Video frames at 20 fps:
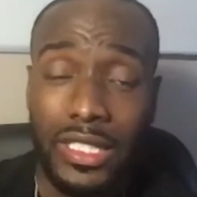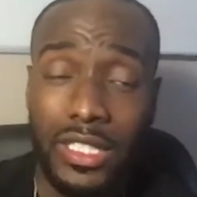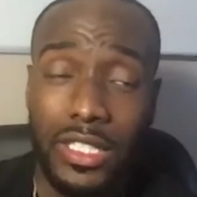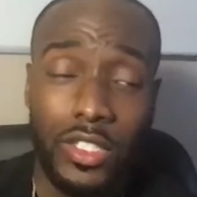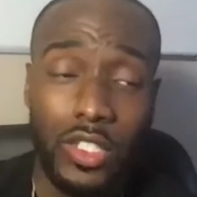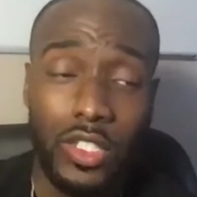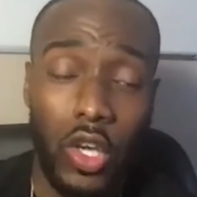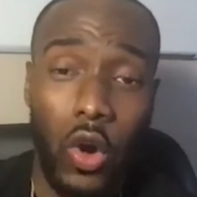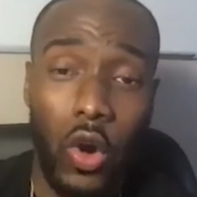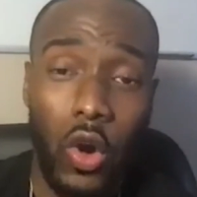
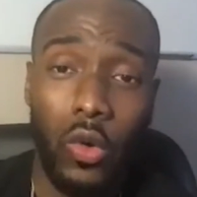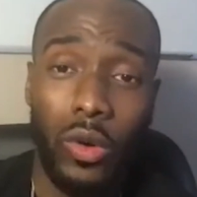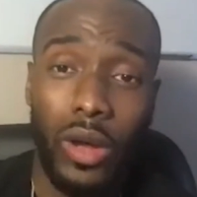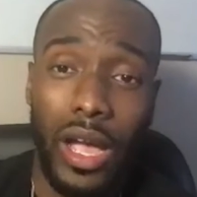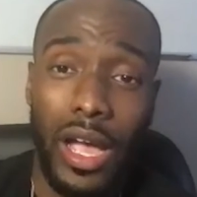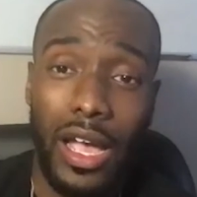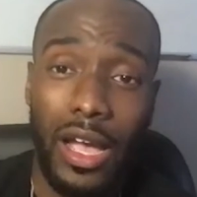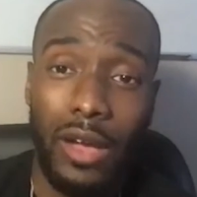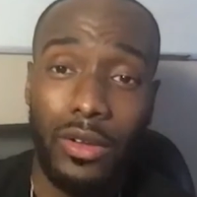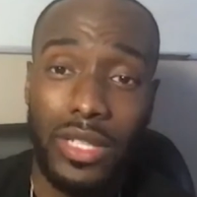So
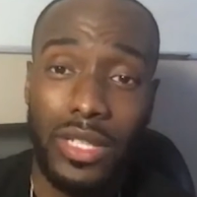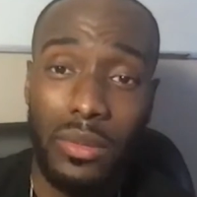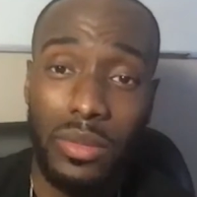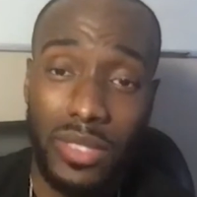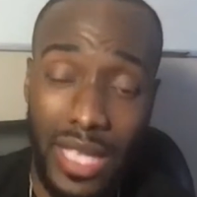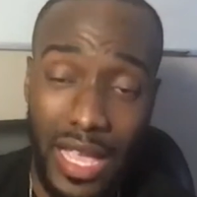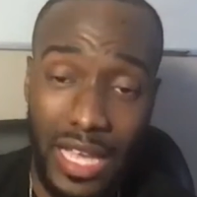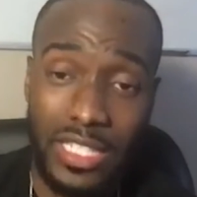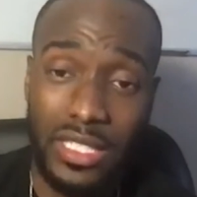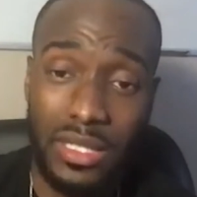I was able
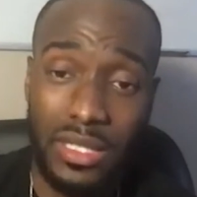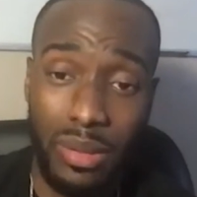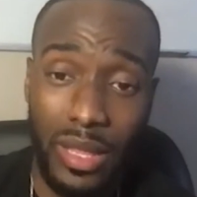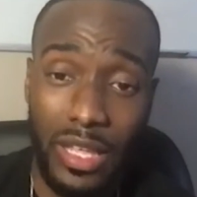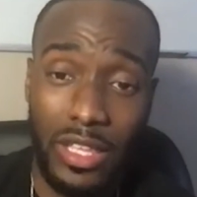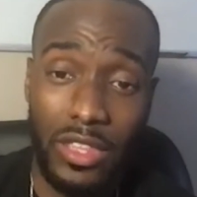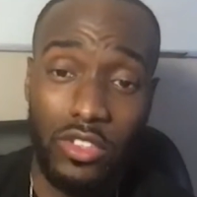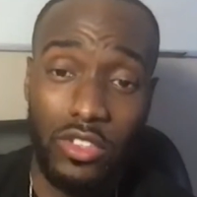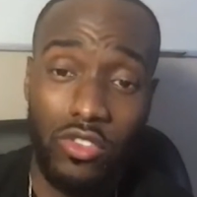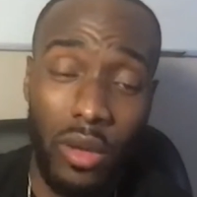to actually
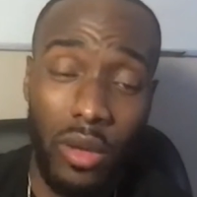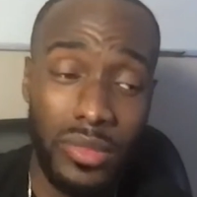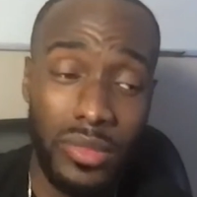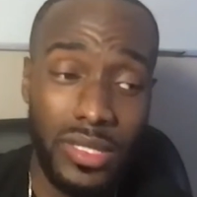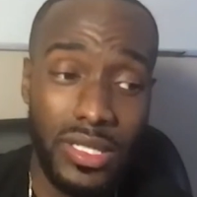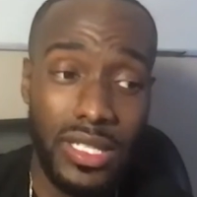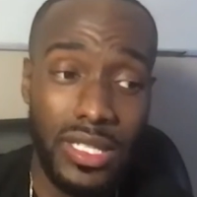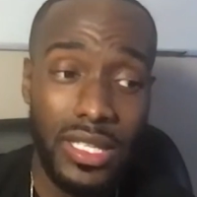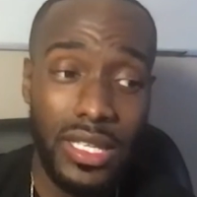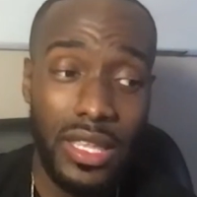play the
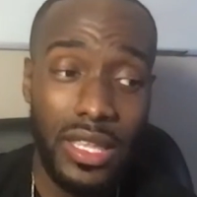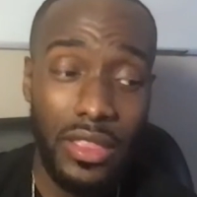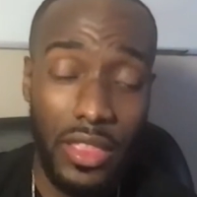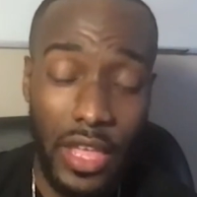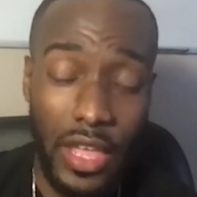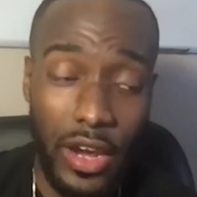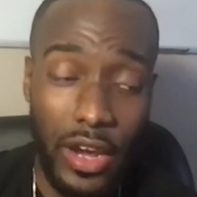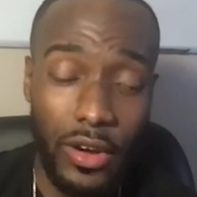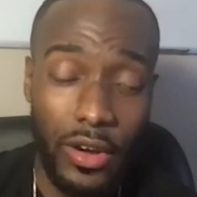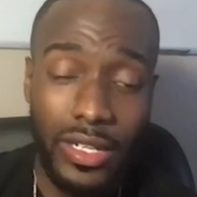drums
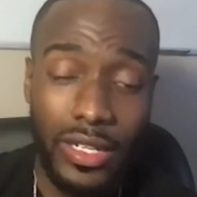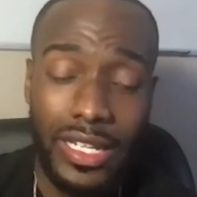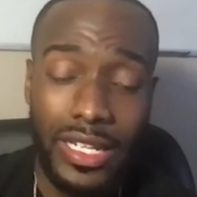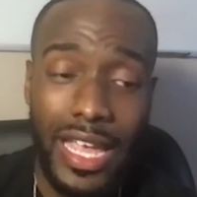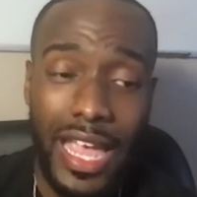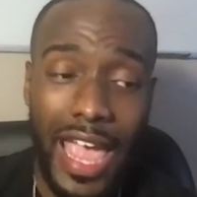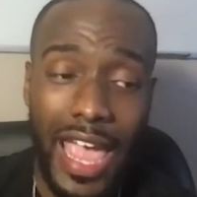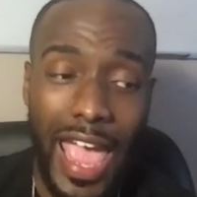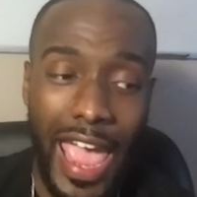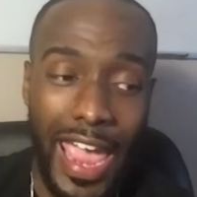there,
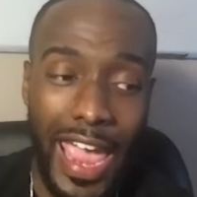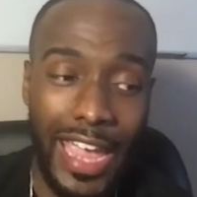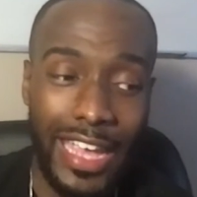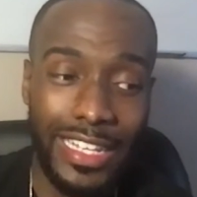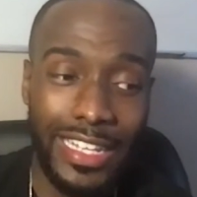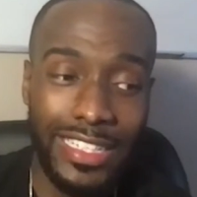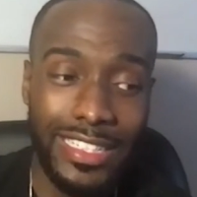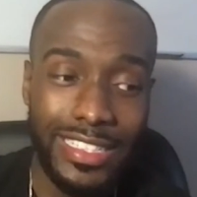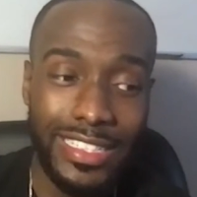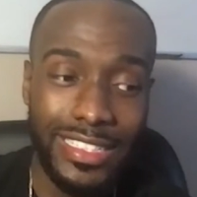
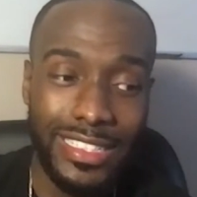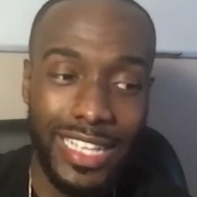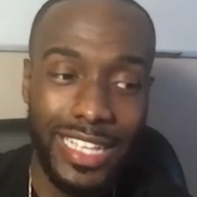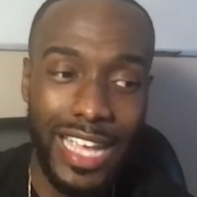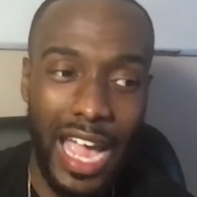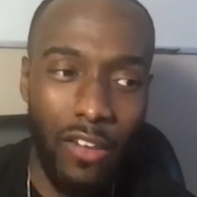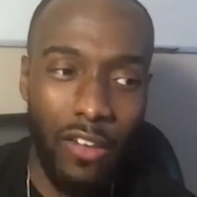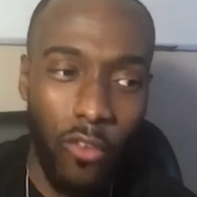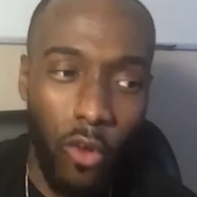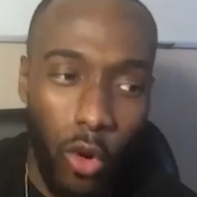and
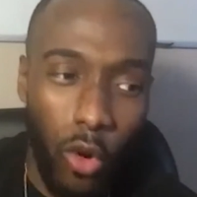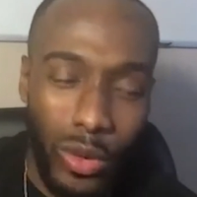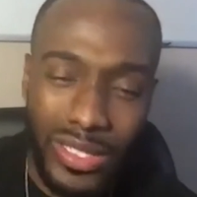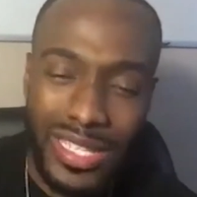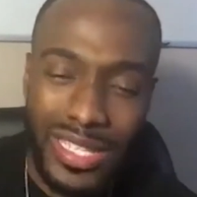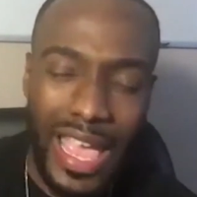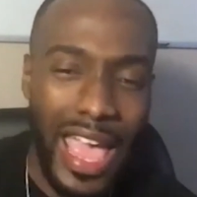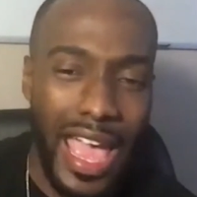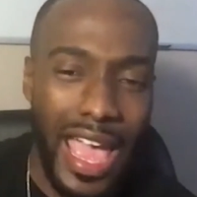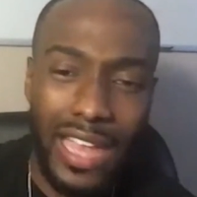I've always
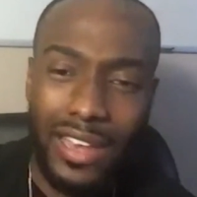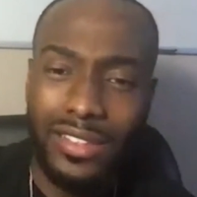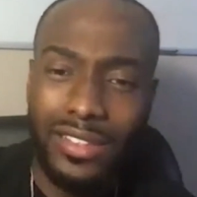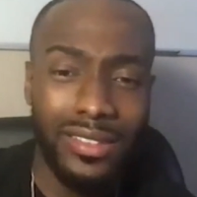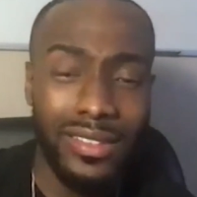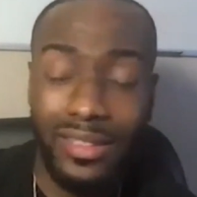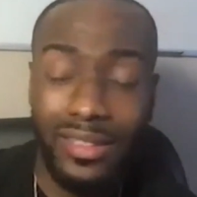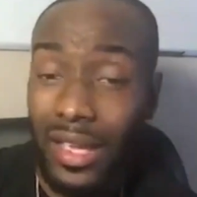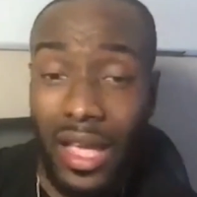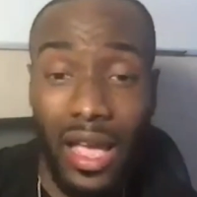had
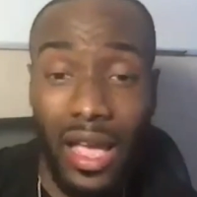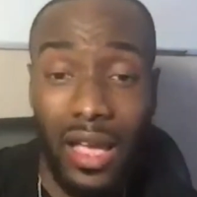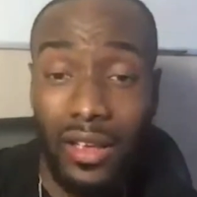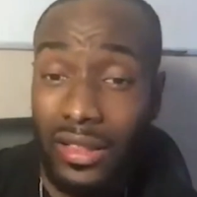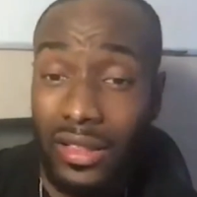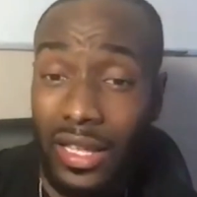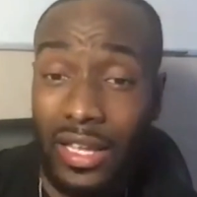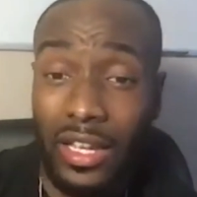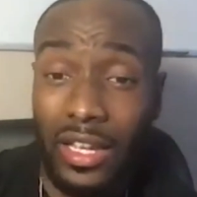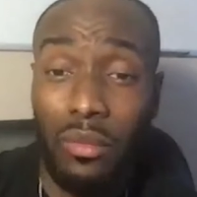
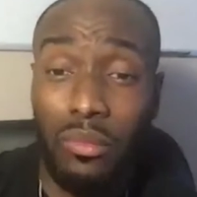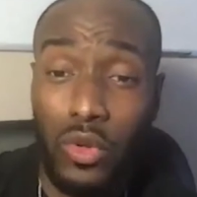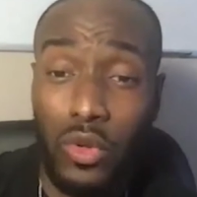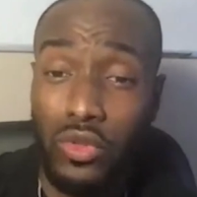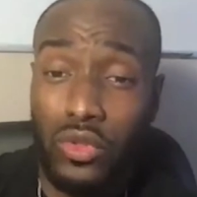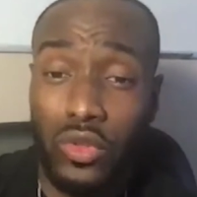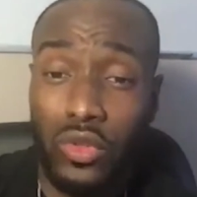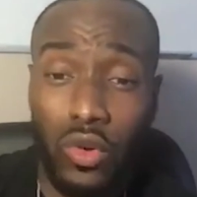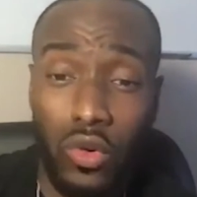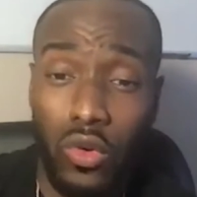like a
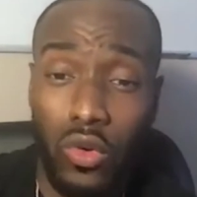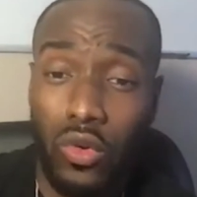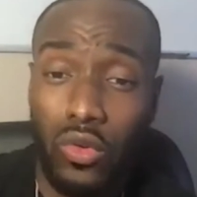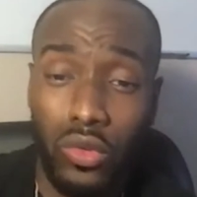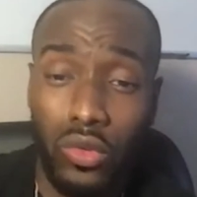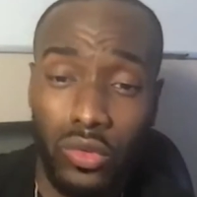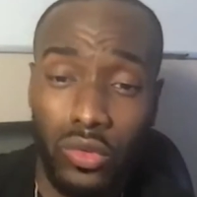musical